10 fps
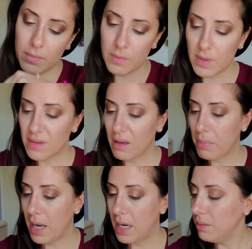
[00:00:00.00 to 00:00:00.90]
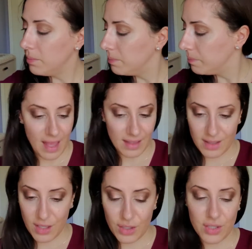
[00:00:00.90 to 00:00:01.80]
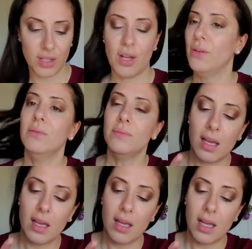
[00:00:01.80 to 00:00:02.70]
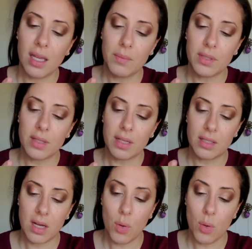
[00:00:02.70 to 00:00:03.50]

Smells like paint. That's good to know. I am just gonna,